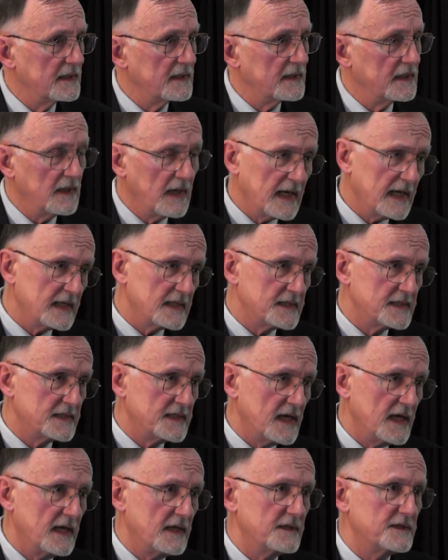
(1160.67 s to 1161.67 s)
the United
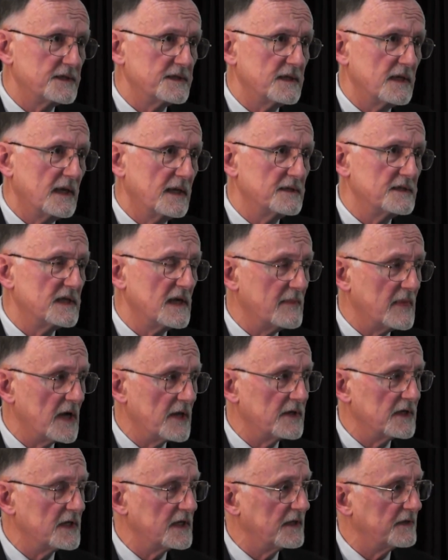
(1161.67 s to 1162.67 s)
States and some
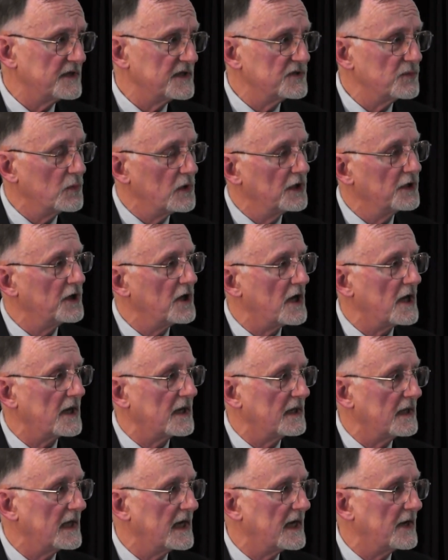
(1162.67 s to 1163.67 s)
other countries will
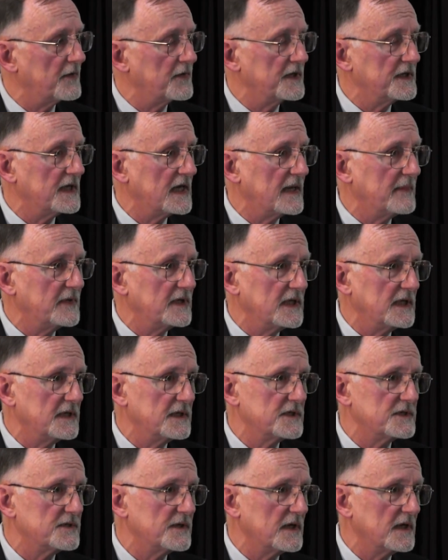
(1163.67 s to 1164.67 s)
not allow the diamond
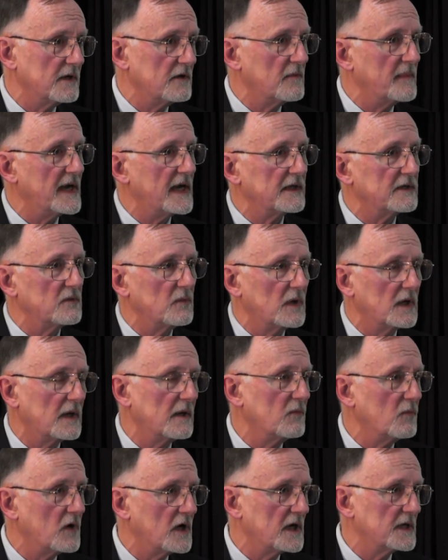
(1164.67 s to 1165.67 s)
industry to go back to where
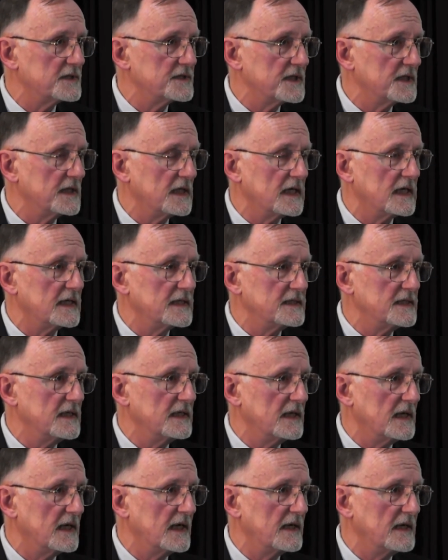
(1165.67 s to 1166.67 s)
it was in the
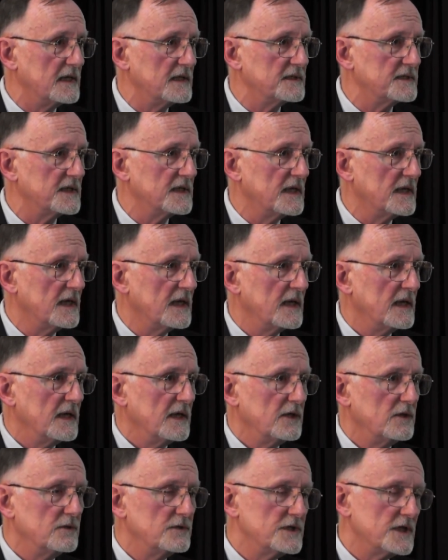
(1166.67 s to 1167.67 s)
1990s.
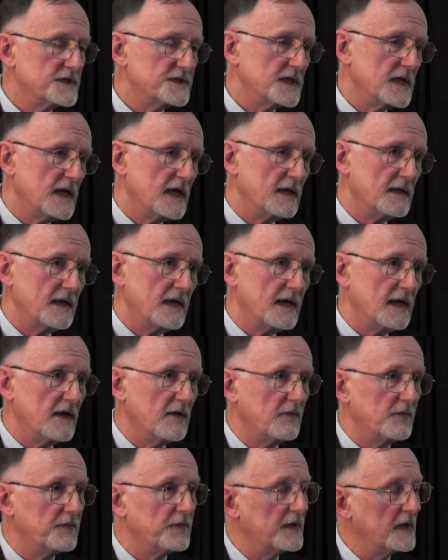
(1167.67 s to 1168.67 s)
You just can't
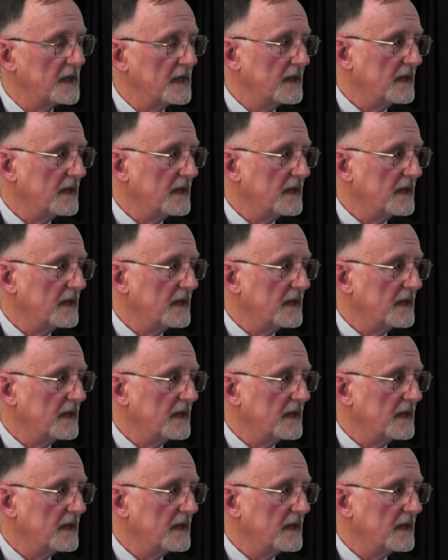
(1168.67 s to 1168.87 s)
have